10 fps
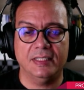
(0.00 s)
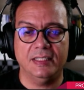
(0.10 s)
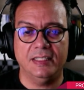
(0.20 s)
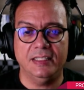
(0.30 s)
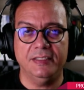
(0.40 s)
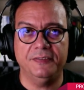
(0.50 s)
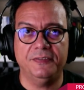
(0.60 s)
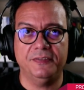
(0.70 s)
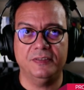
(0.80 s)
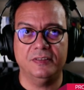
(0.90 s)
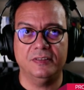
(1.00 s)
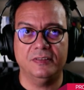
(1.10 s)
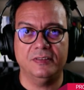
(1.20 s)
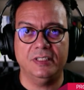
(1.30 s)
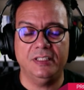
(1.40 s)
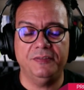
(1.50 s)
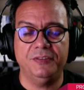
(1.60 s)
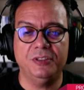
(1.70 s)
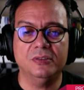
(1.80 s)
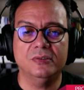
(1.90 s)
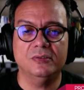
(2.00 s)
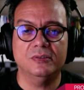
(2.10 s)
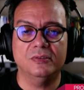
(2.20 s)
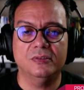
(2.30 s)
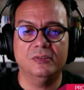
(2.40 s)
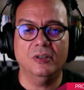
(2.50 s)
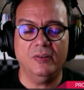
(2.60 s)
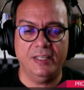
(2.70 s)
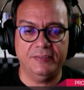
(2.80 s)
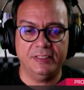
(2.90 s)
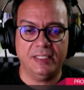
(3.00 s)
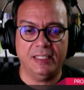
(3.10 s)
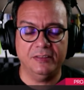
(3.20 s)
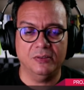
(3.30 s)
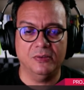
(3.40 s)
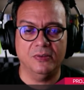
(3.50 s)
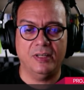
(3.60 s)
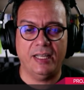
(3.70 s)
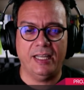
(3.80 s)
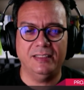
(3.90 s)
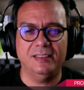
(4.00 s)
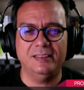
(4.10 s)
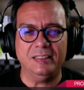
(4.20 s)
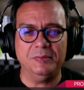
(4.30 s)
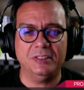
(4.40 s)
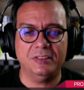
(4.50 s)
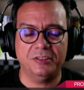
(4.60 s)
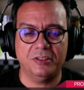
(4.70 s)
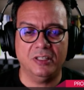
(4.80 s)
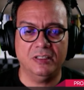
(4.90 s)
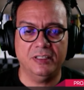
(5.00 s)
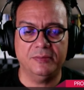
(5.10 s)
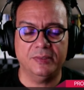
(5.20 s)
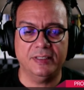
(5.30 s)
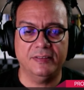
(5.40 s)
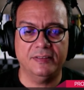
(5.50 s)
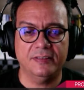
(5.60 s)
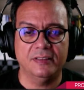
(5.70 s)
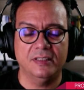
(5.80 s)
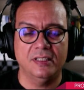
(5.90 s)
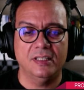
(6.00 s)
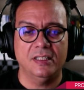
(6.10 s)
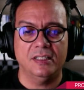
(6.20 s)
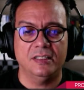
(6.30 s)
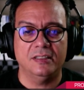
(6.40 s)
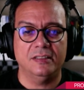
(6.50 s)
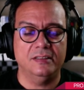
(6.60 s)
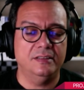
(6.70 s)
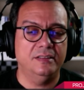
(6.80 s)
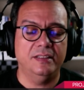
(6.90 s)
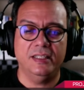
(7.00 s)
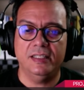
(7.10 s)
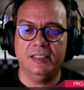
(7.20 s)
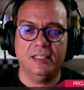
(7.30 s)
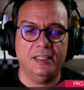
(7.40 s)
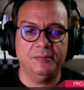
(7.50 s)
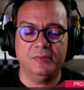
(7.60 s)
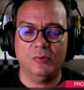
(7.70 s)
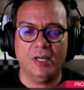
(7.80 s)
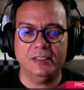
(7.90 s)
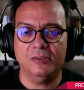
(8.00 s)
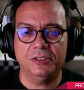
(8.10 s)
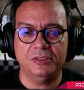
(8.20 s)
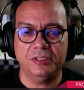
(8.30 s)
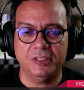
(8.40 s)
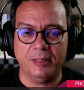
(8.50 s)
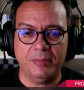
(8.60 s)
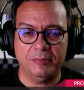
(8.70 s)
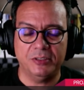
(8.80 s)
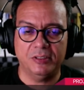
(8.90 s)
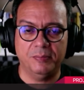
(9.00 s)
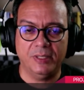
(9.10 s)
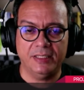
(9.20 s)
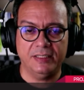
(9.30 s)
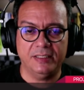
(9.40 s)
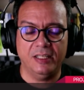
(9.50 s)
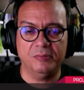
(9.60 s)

if you don't have the title and the team is struggling with, then why don't you just step up to the plate and help the